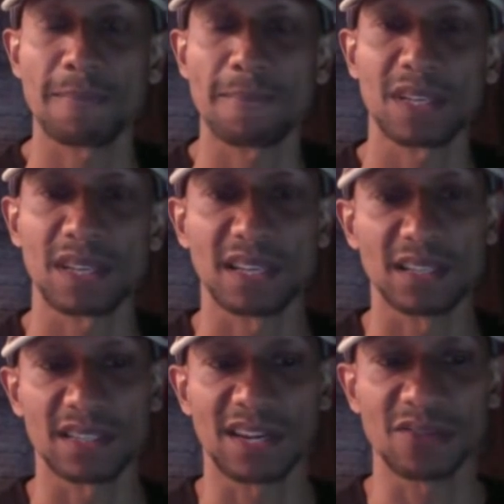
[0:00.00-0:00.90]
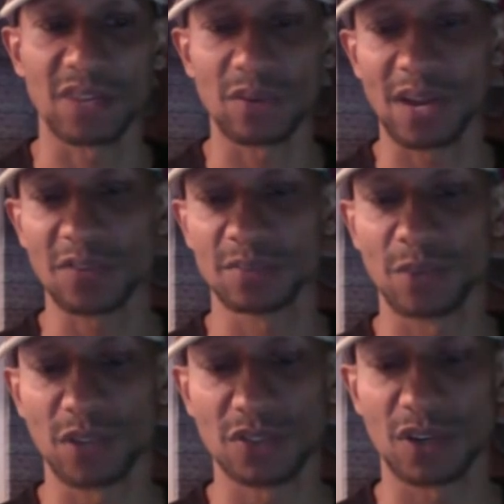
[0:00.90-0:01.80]
Like I was in
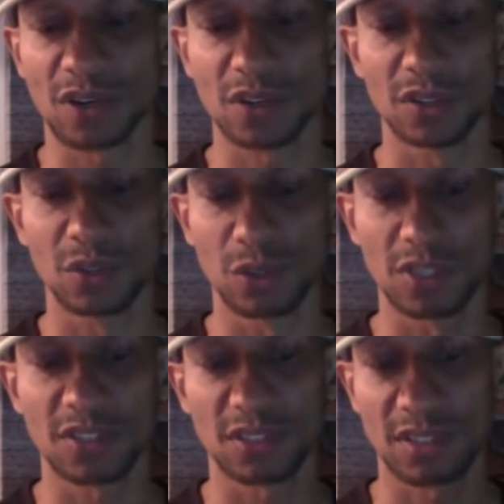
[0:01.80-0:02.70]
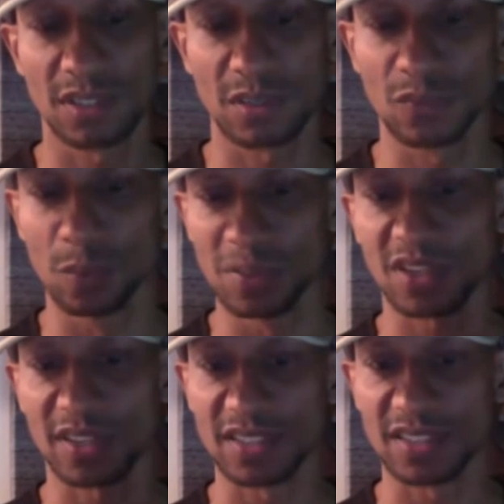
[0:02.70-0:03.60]
Moscow, the girls, women are
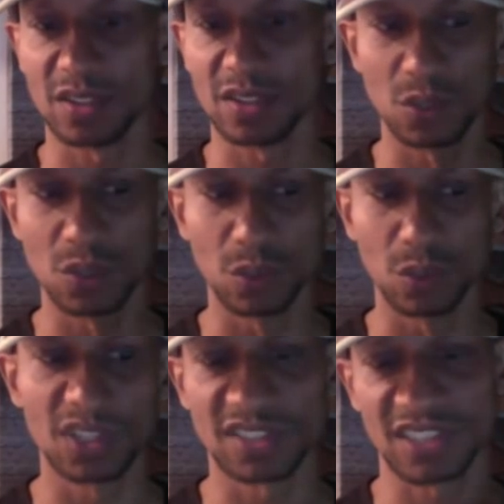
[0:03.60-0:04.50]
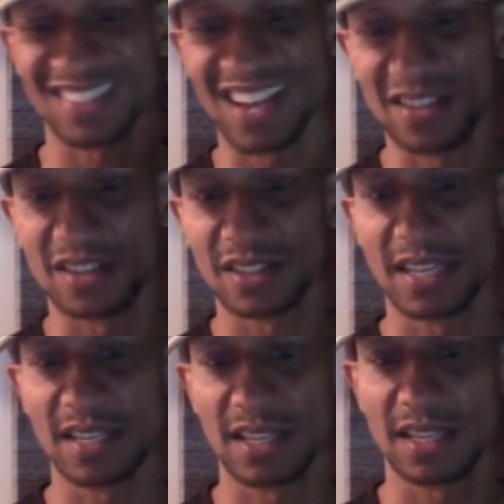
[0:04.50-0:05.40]
dancing good. It's higher than
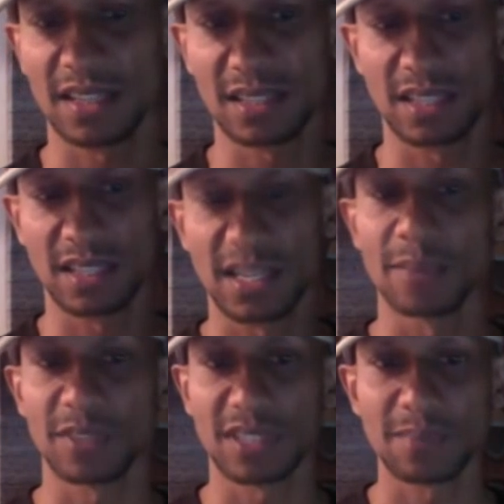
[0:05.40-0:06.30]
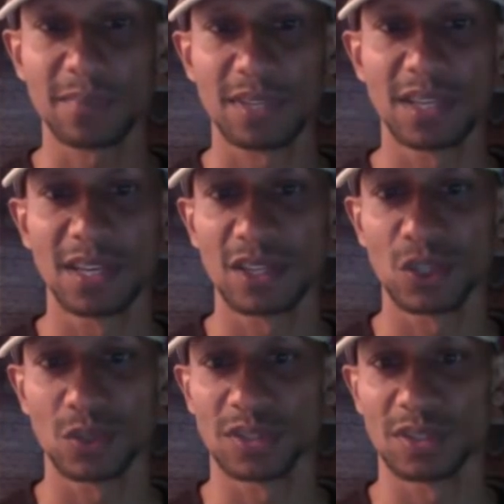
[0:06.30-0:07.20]
in Amsterdam.
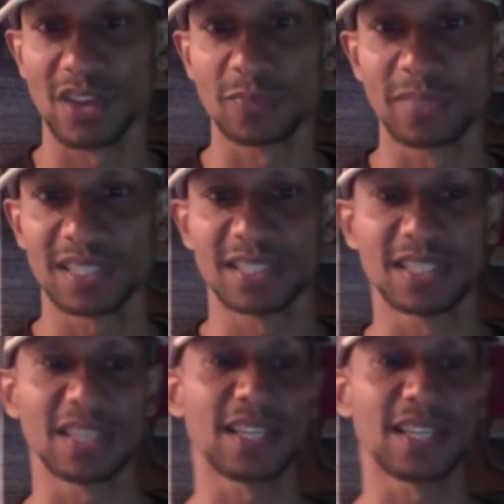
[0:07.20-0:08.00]
You have been in